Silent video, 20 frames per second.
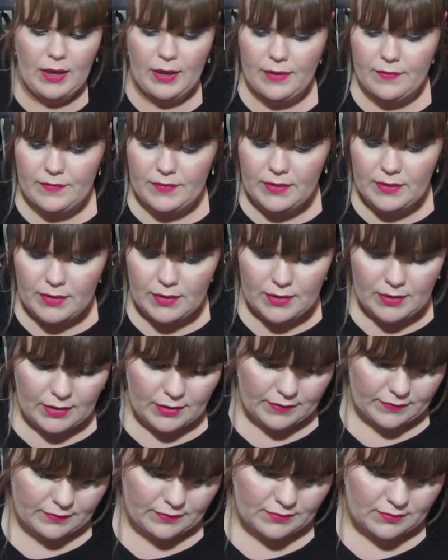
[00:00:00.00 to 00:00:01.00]
And then
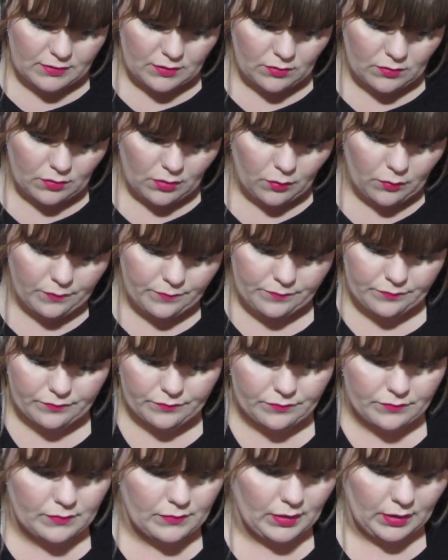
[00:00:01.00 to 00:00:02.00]
I got this cute, oh,
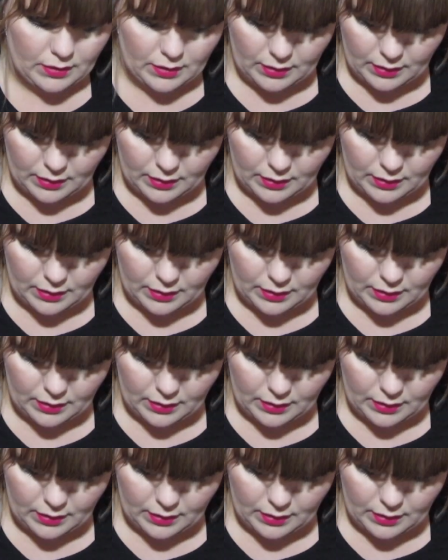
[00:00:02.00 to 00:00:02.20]
I